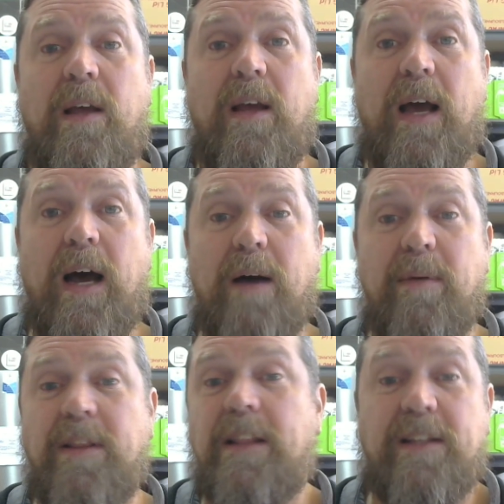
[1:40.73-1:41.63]

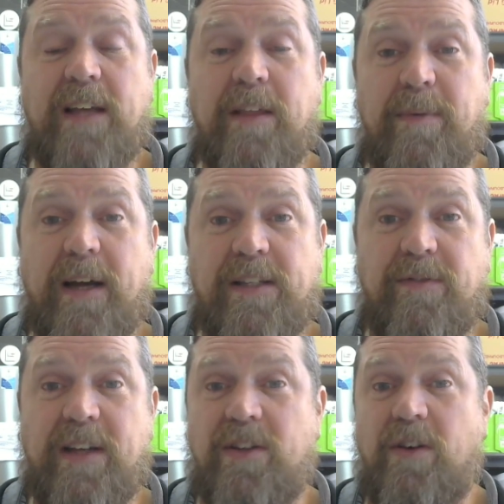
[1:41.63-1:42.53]
And then there's other parts of
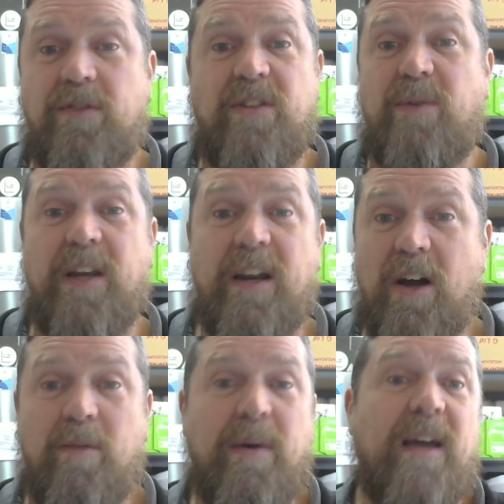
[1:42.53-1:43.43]
ourselves that we don't
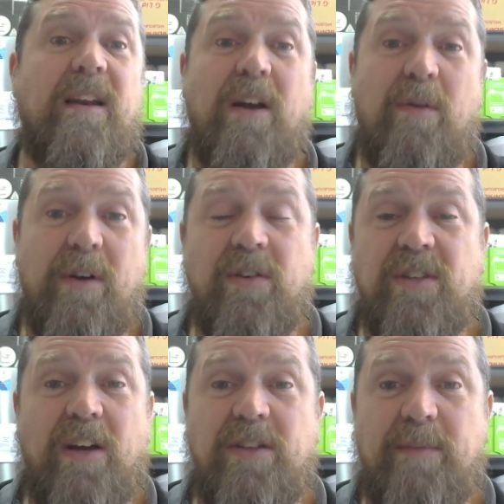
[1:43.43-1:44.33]
know about and no one
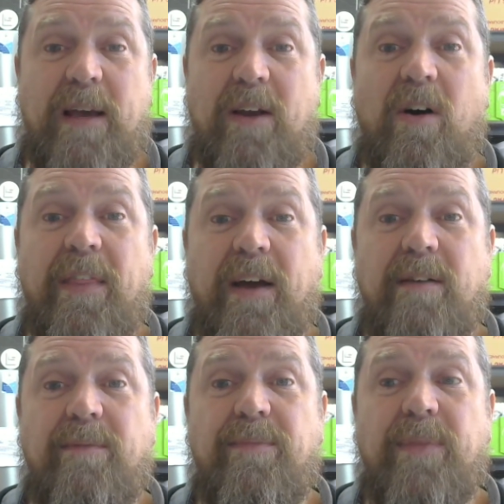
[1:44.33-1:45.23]
else knows about
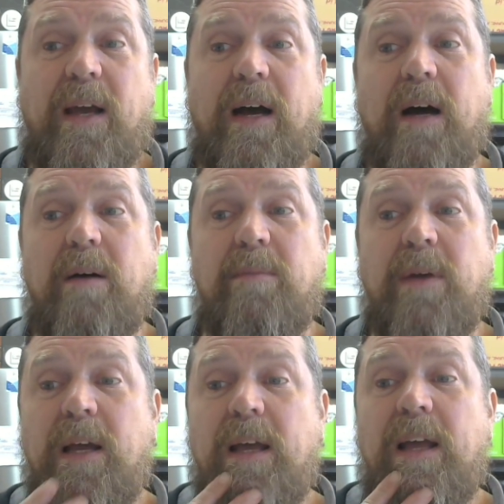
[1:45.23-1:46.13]
either.
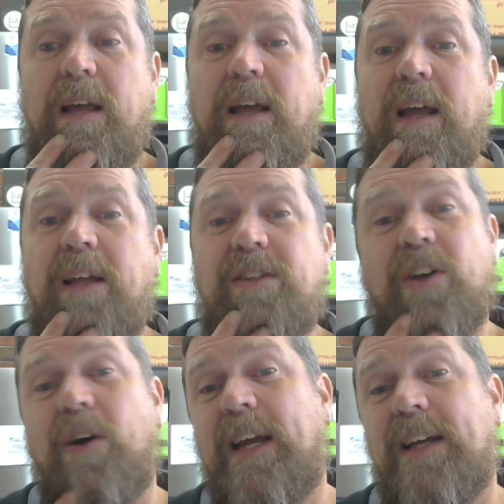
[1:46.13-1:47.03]
And
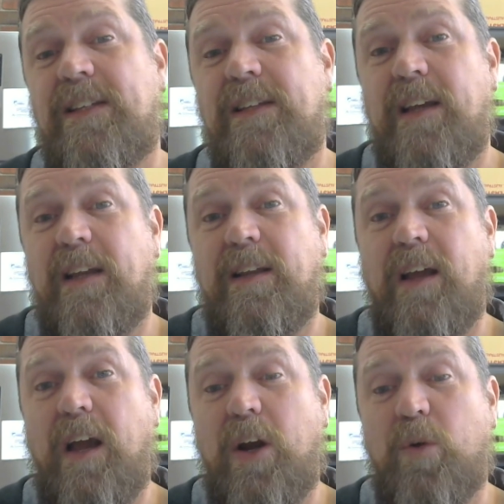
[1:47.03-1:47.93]
so I guess
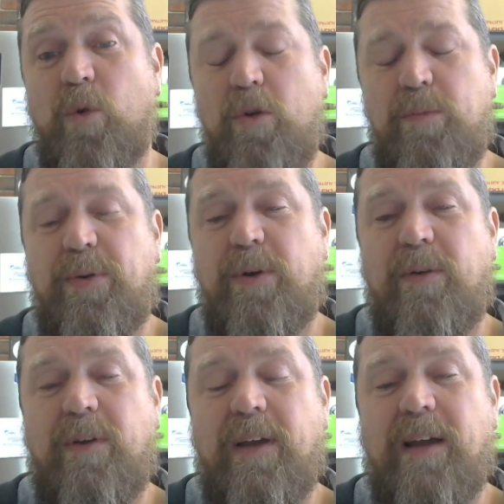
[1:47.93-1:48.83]
a group,
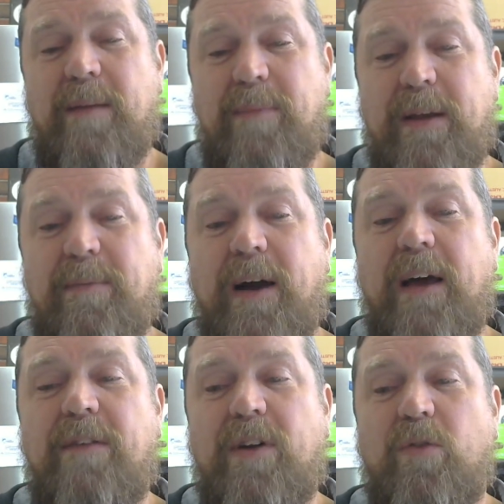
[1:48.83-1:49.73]
being
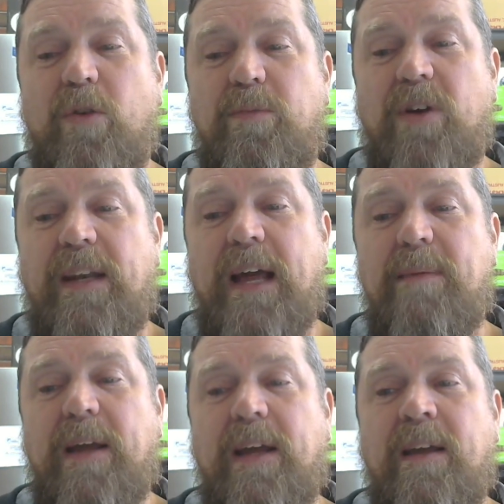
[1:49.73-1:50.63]
part of a group
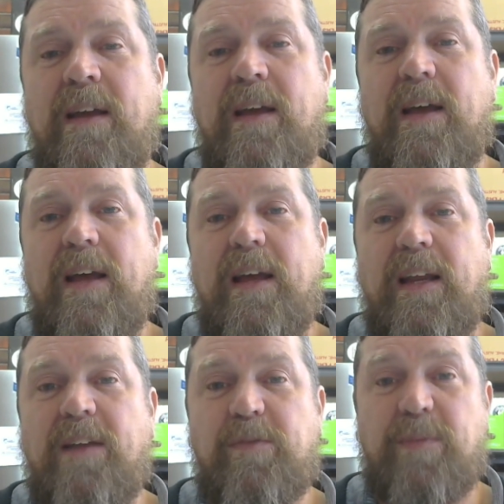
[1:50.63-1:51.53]
dynamic,
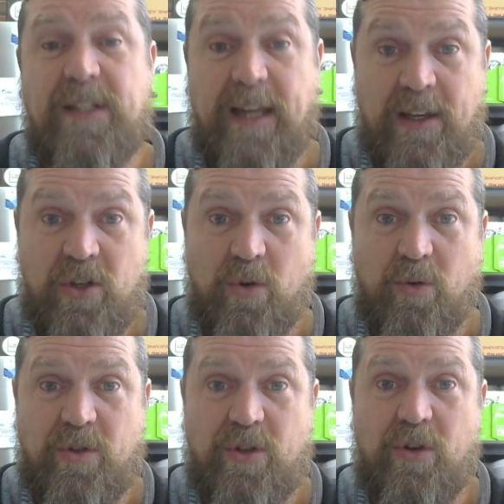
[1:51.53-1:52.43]
gives
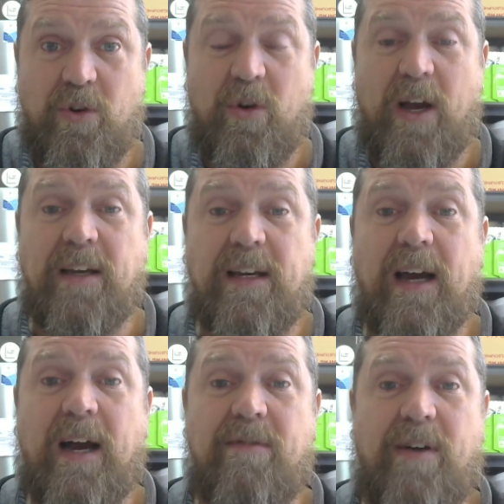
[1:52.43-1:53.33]
potential to
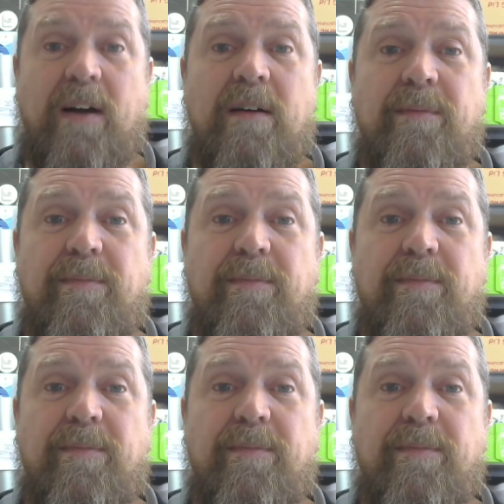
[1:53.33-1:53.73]
uncover